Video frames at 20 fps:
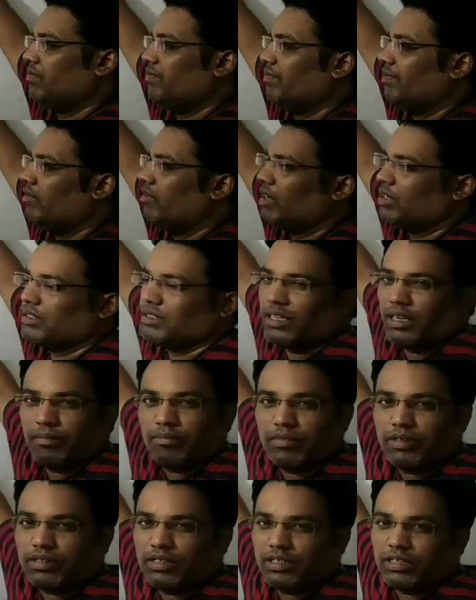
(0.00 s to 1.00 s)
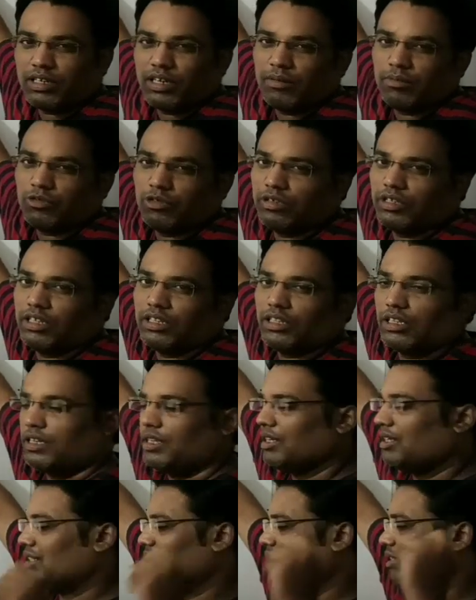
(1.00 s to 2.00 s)
examples and I am doing in the
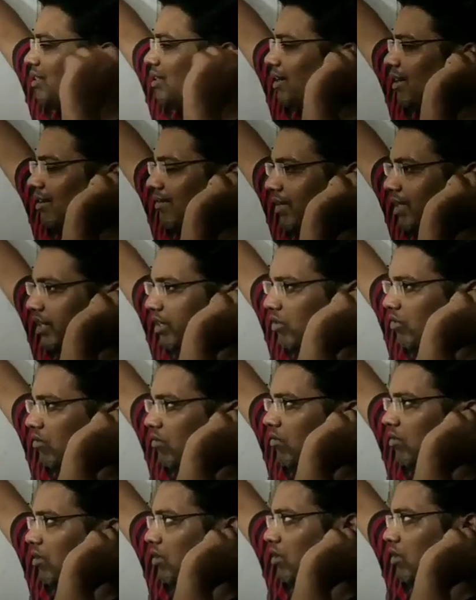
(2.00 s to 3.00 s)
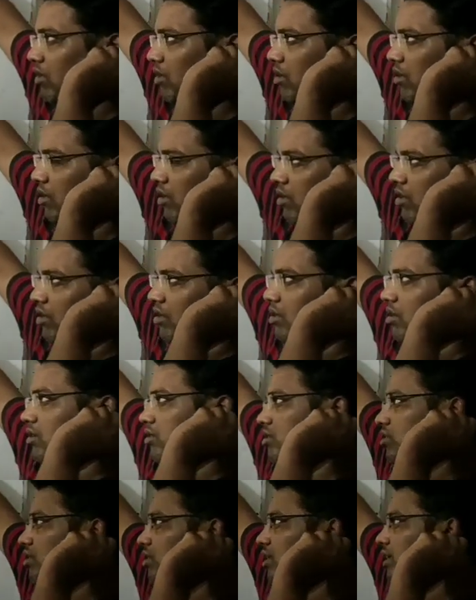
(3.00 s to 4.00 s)
next video. So
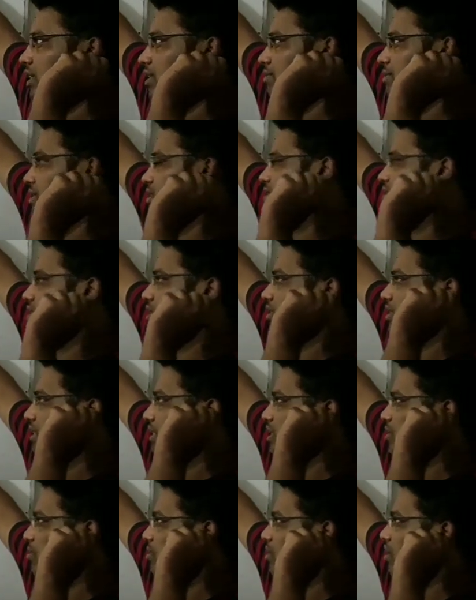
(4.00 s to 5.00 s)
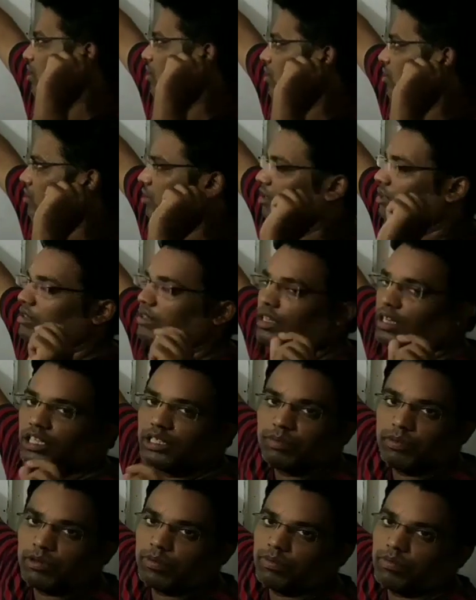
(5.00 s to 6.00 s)
I will be just explaining the
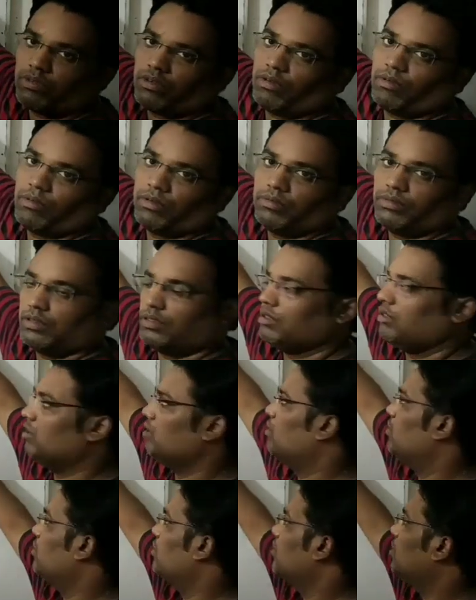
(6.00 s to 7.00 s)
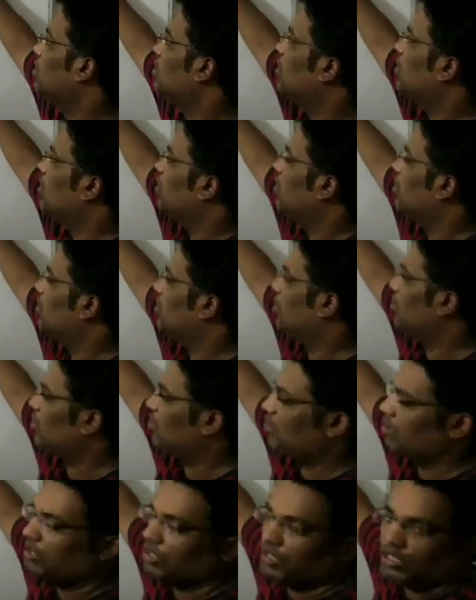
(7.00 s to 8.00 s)
textbook problems. The
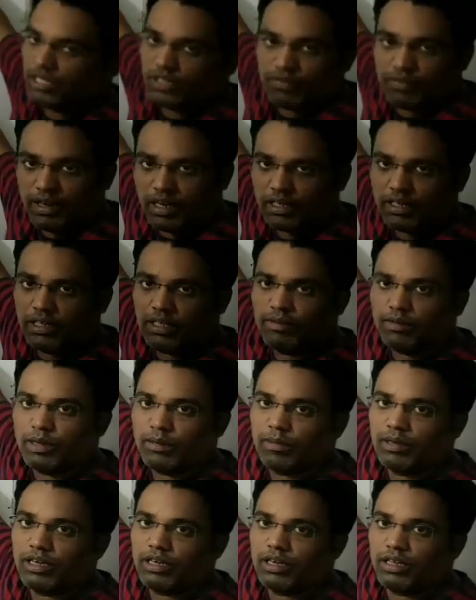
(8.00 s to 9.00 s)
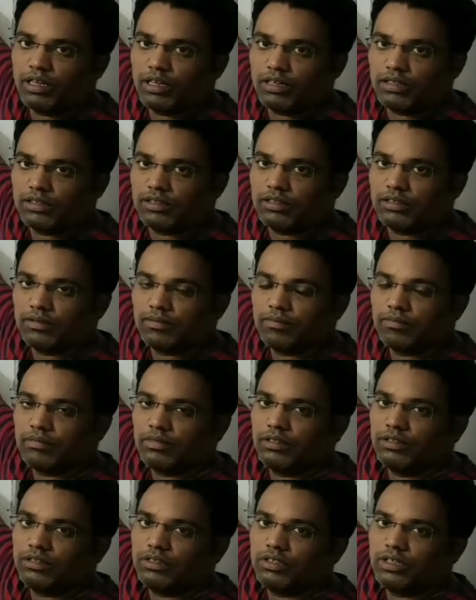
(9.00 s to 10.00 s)
question is find dy by dx,
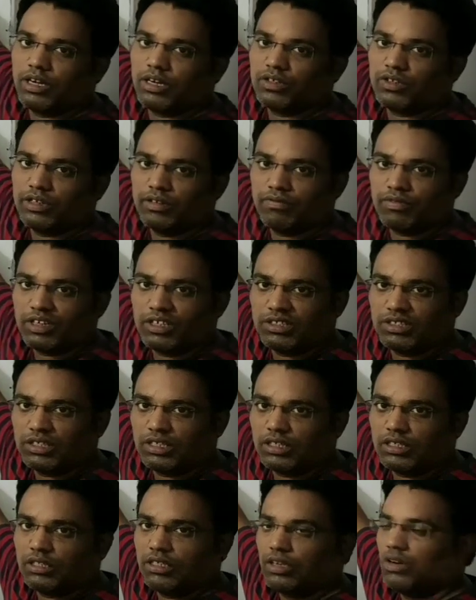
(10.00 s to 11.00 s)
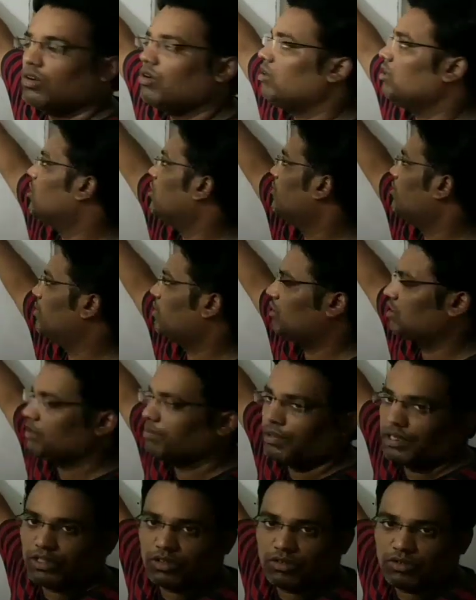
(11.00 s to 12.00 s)
means you have to differentiate the whole thing with
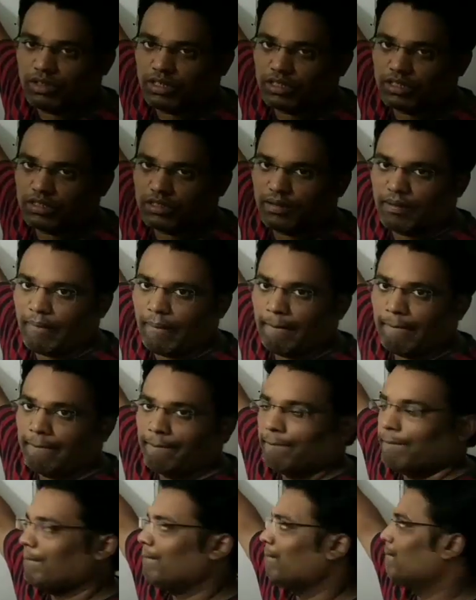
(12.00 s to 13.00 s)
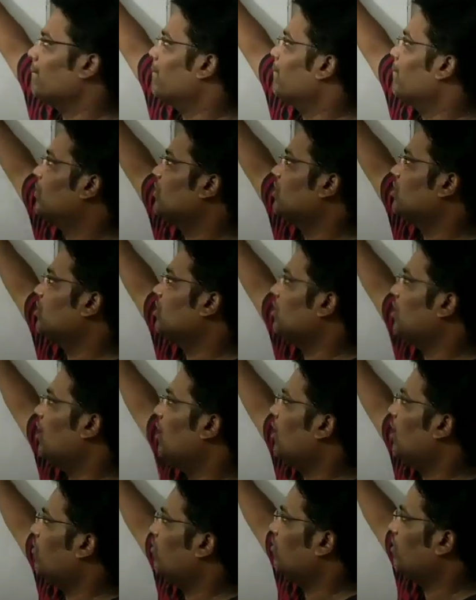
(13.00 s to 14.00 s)
respect to x. So
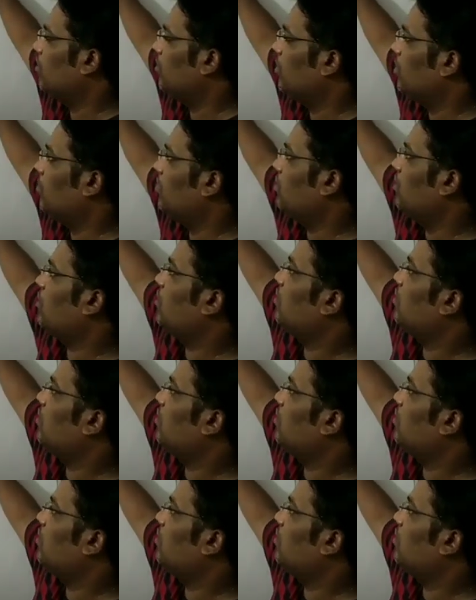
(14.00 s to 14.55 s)
now remember,